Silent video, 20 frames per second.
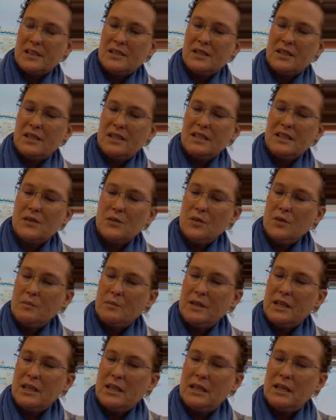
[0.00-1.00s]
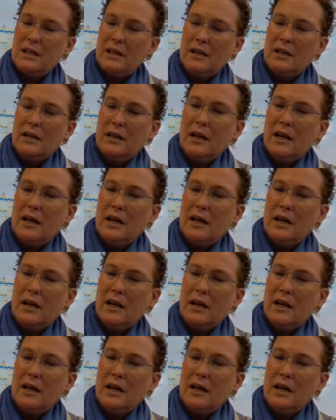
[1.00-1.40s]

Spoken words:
So this will be